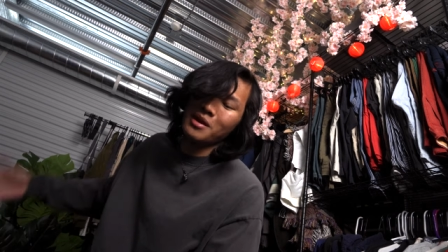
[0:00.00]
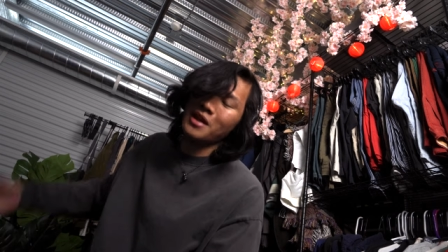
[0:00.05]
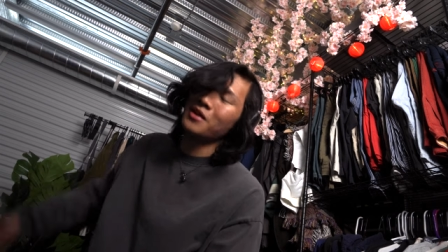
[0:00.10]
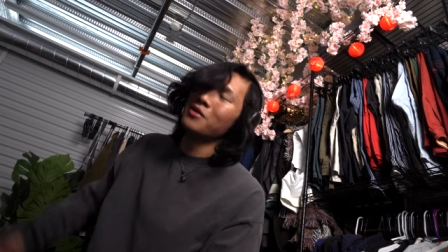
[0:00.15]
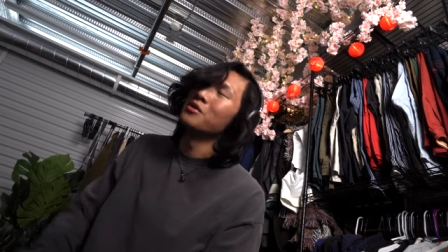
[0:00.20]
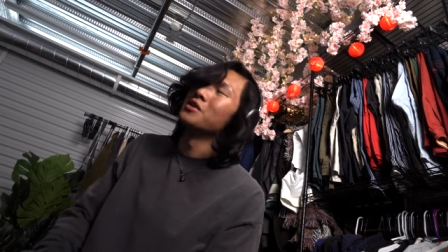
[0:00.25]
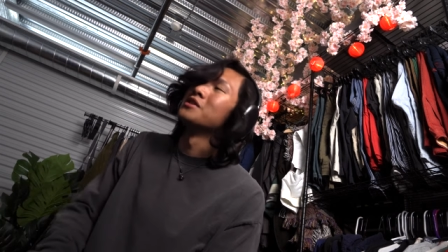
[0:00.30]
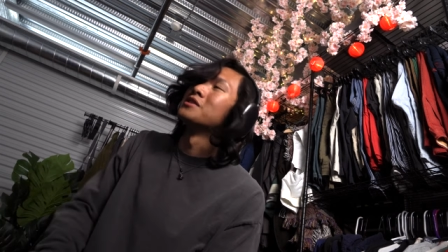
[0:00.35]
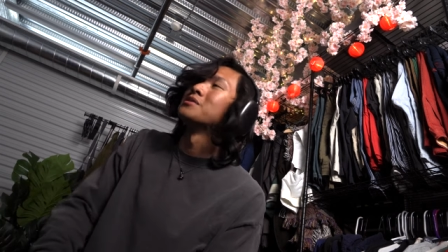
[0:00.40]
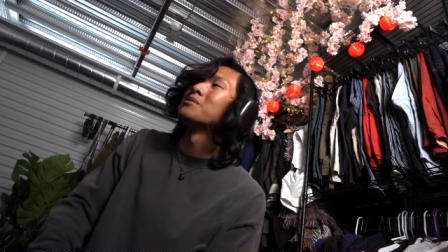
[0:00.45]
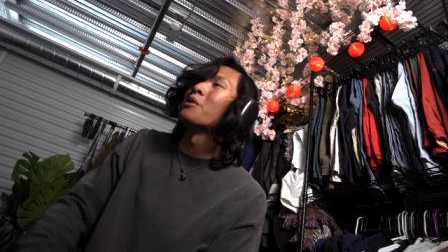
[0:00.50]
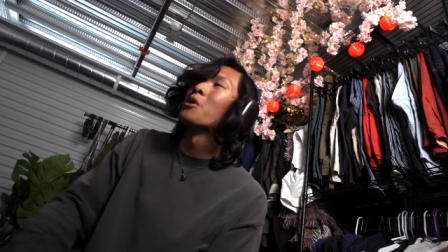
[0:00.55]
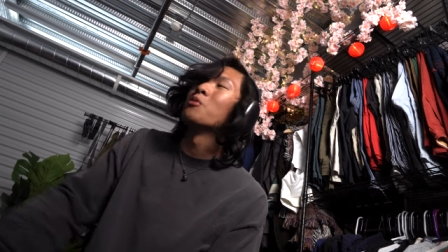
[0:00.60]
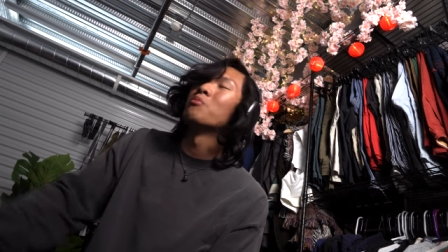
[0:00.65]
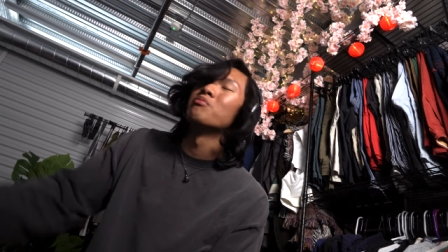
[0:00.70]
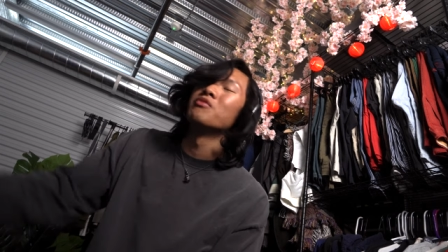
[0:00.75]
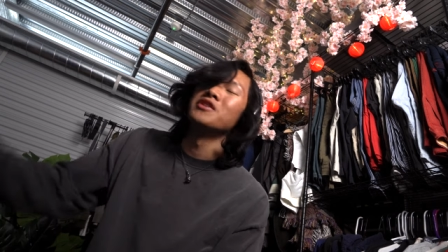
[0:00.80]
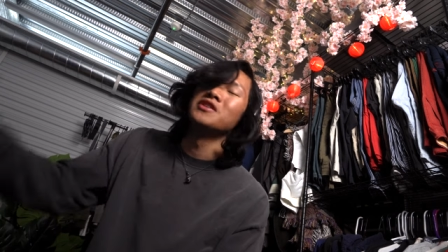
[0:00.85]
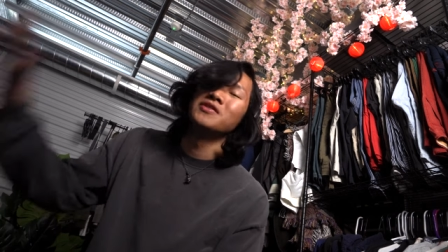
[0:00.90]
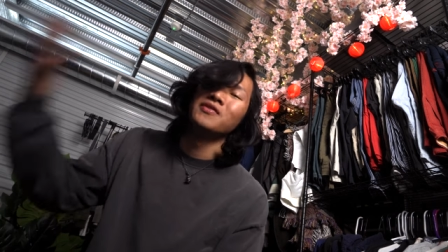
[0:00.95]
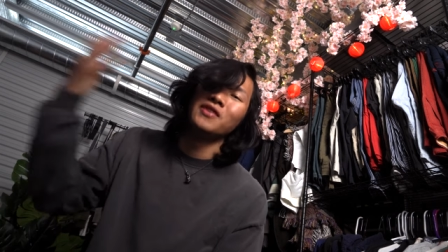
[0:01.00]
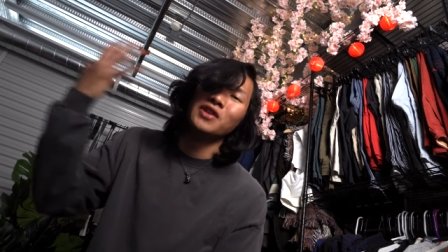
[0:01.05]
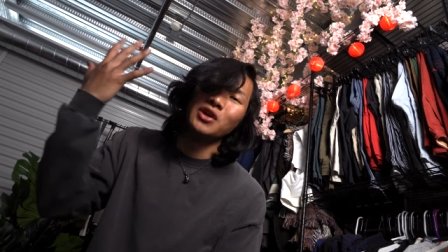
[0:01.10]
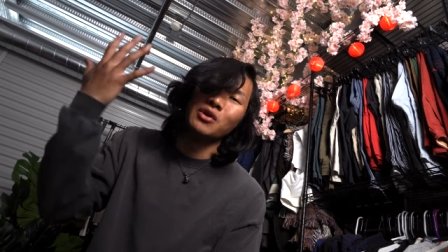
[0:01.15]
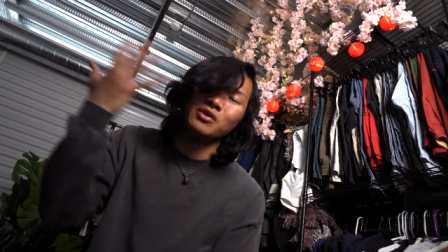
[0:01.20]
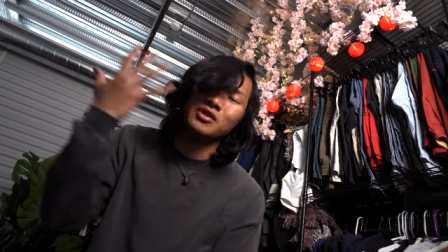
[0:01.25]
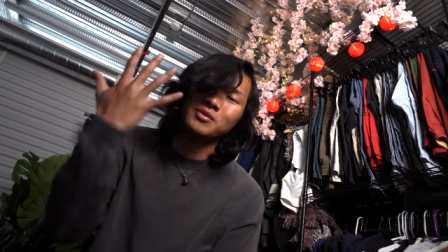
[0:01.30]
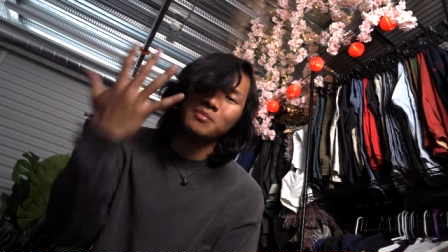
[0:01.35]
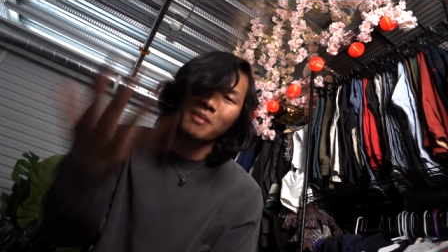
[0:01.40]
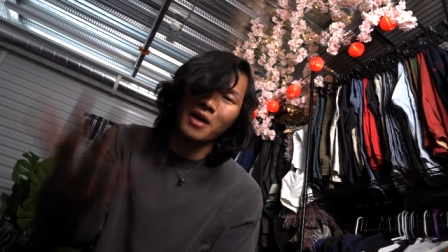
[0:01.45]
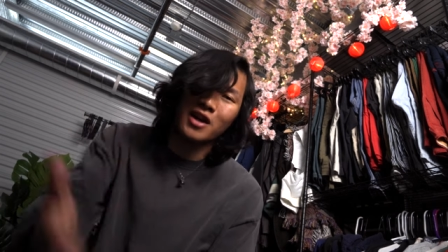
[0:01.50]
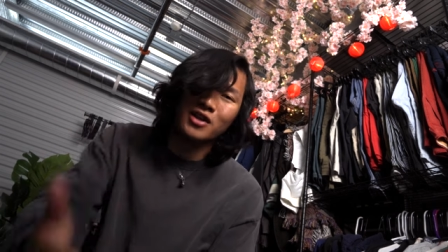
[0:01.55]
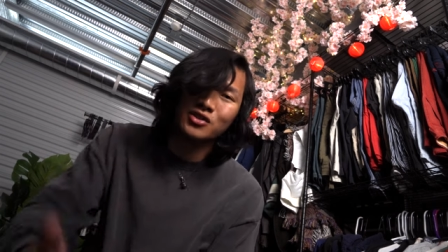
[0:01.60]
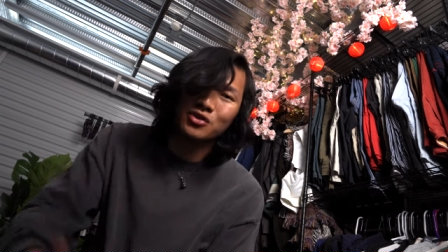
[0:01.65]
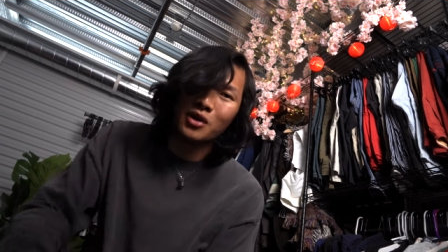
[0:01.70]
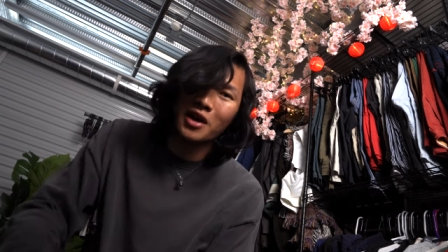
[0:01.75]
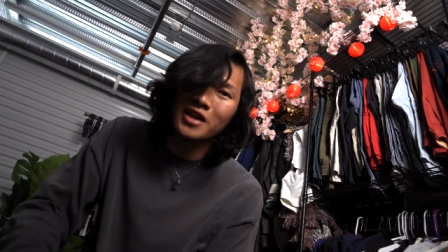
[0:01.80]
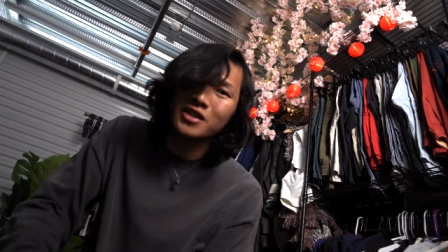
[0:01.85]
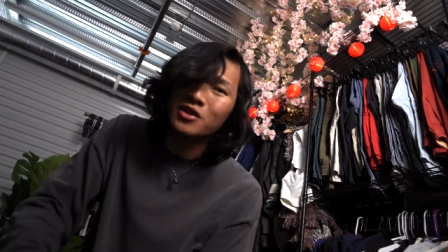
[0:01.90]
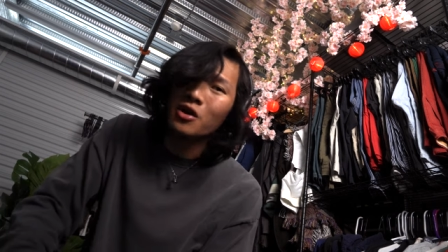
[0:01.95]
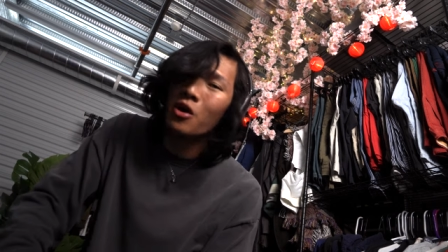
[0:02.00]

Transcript: Anyways, hope this video inspires you guys.